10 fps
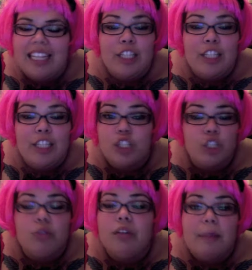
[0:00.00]
like
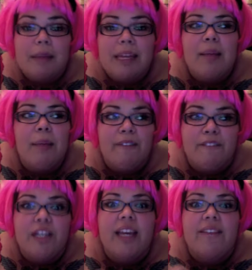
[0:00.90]
screaming my
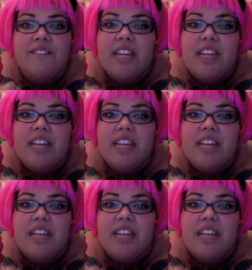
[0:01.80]
freaking